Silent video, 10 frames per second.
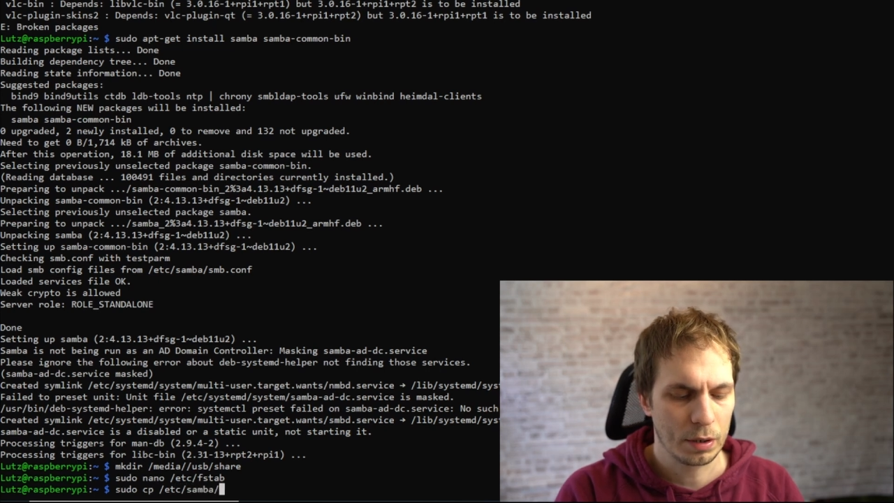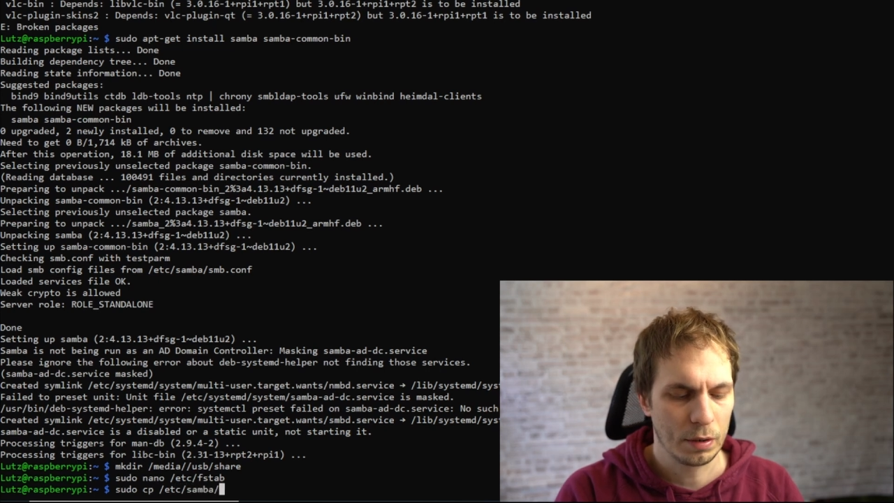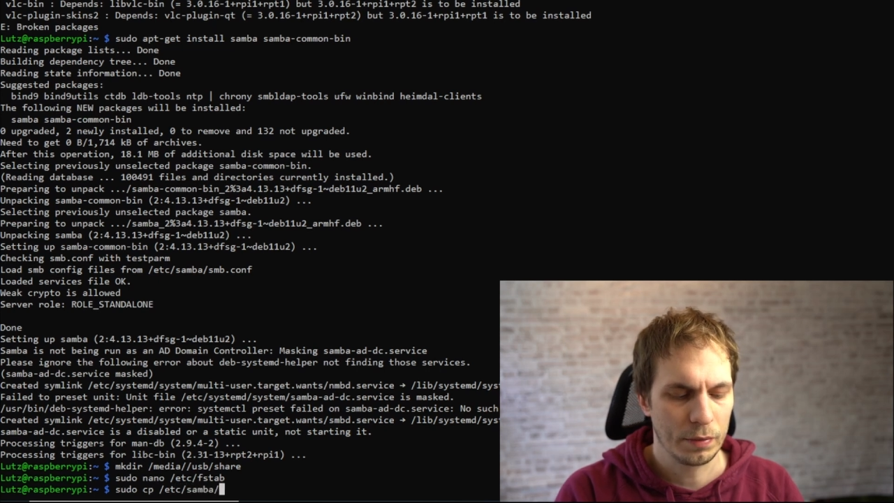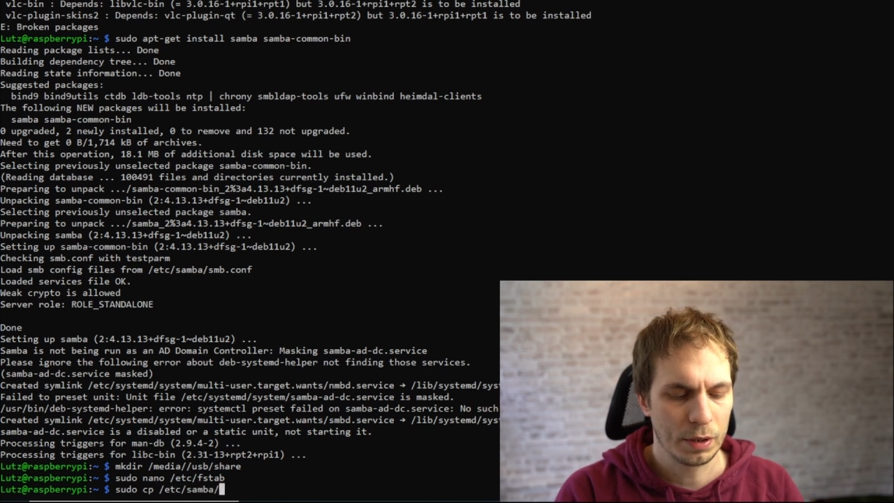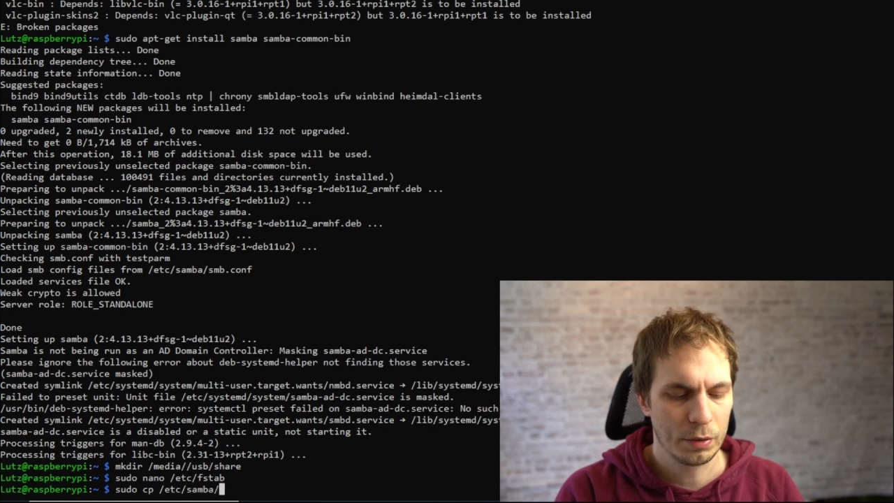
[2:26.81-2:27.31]

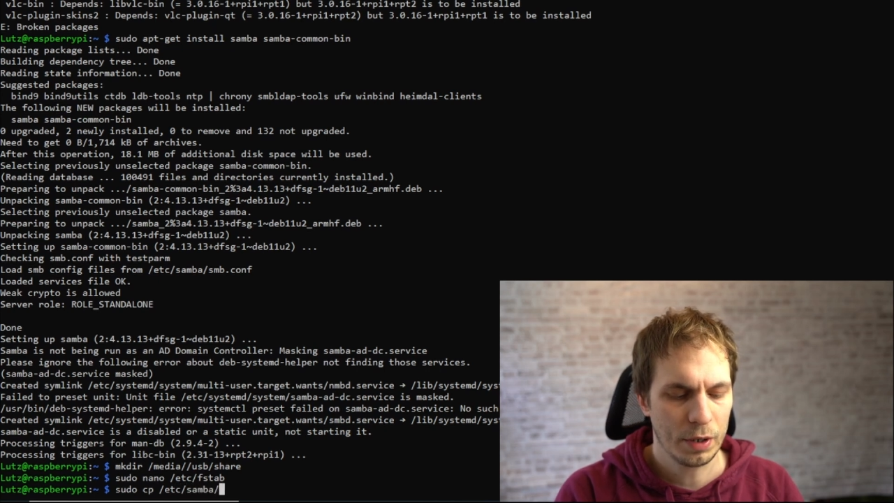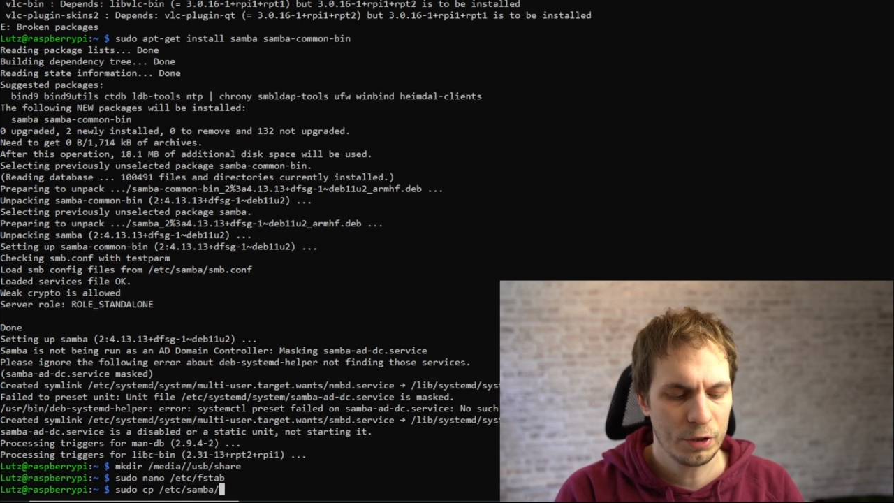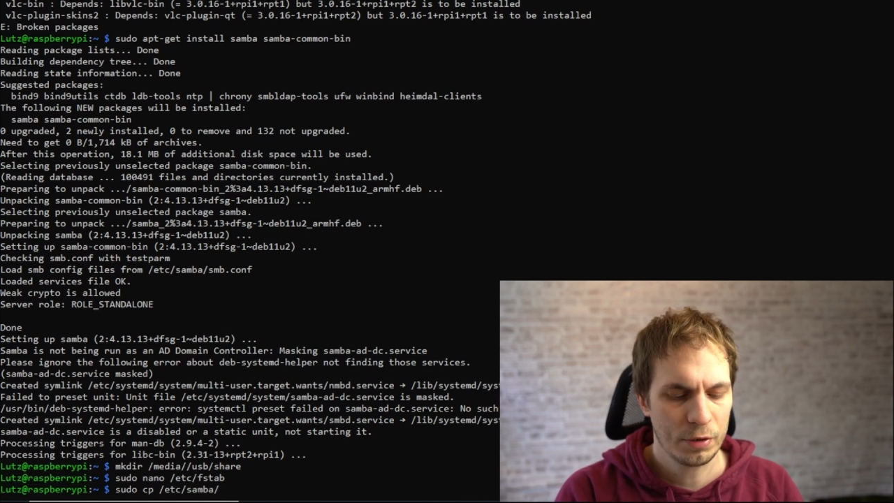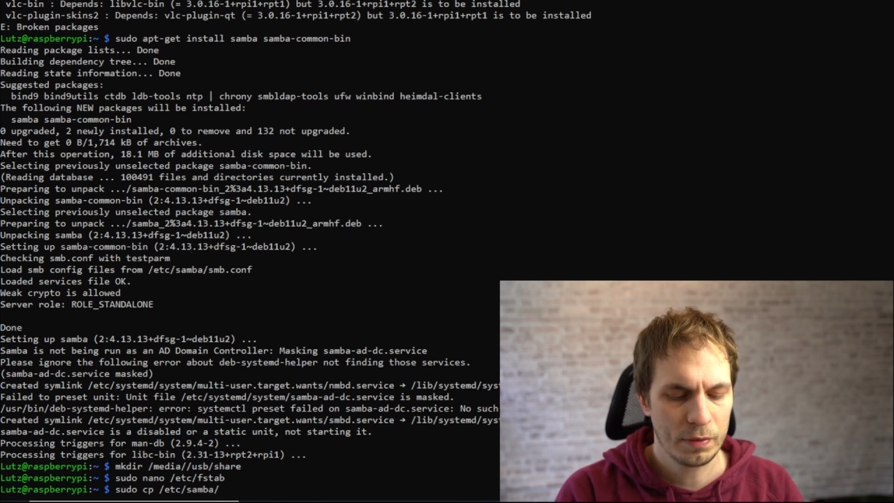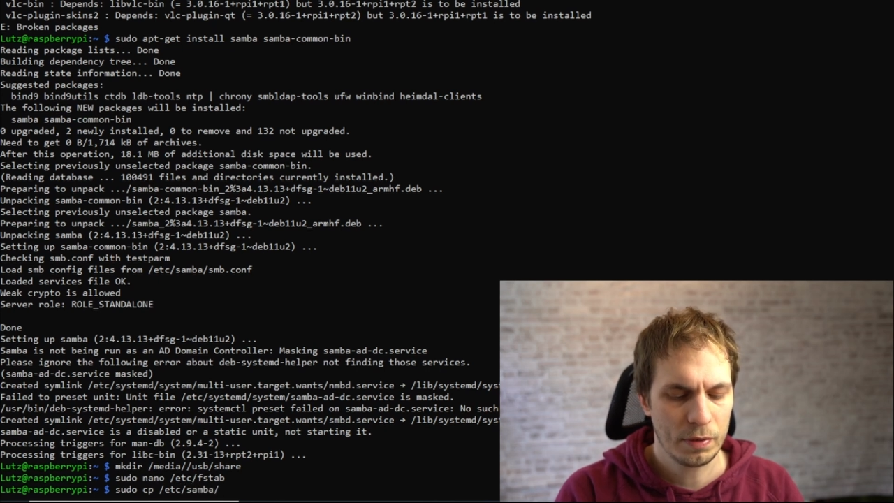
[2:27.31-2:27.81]

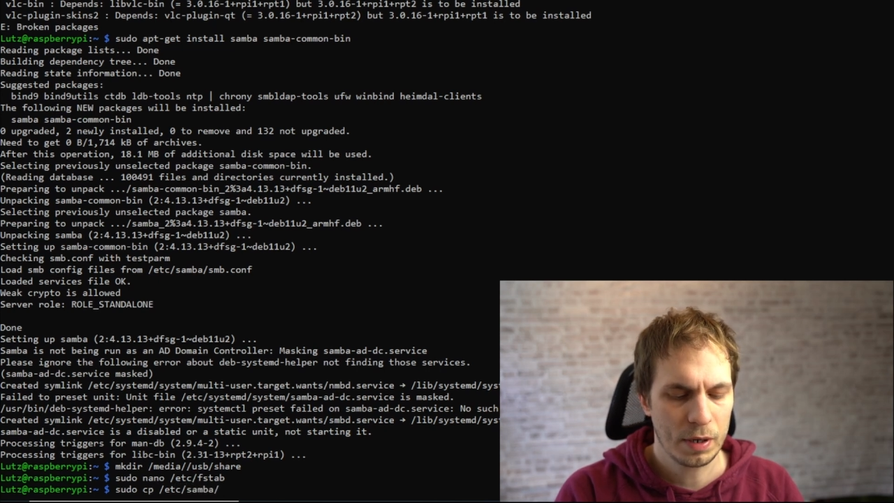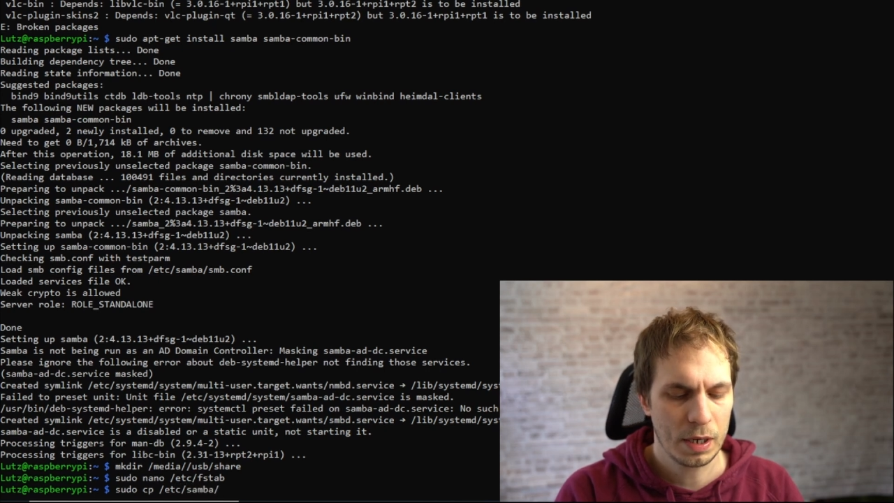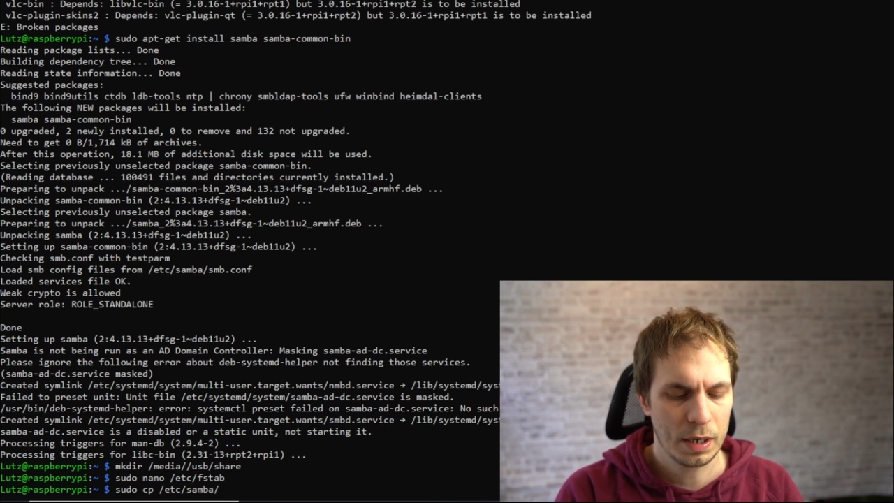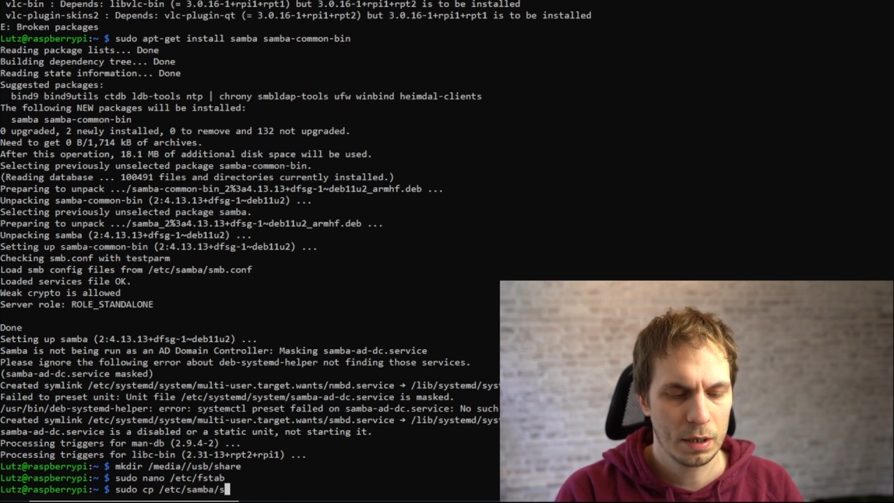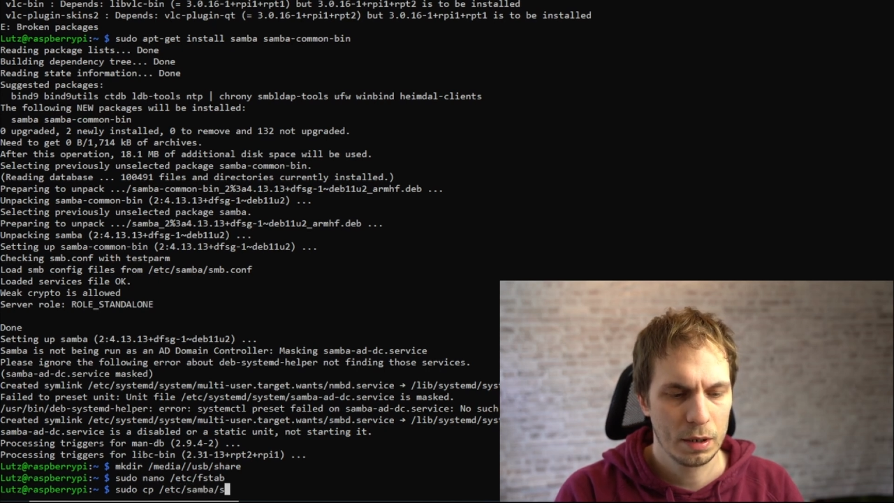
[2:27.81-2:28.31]
configuration
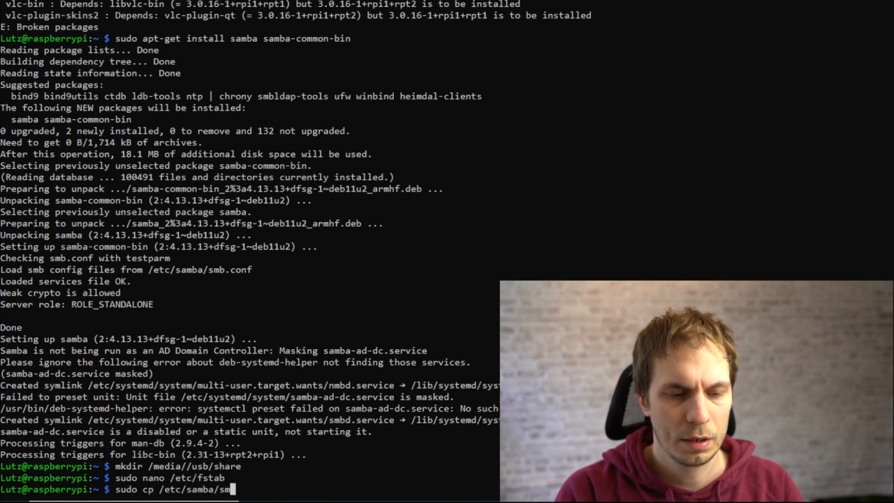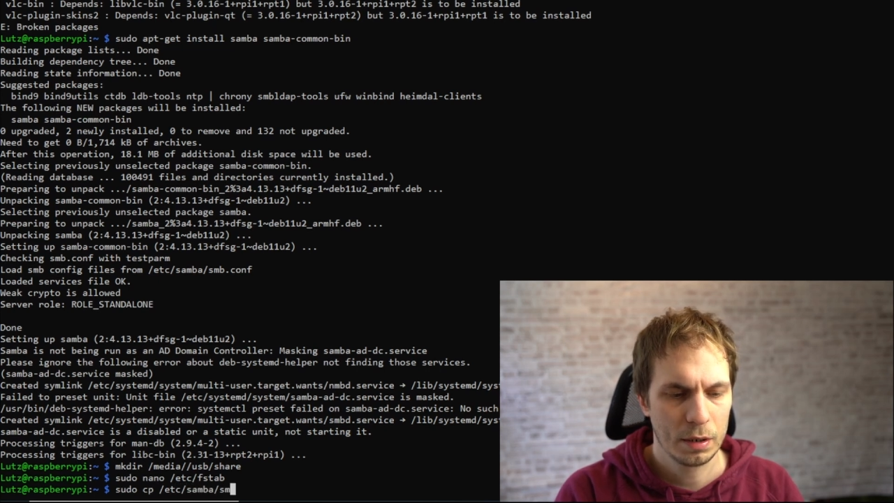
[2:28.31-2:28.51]
file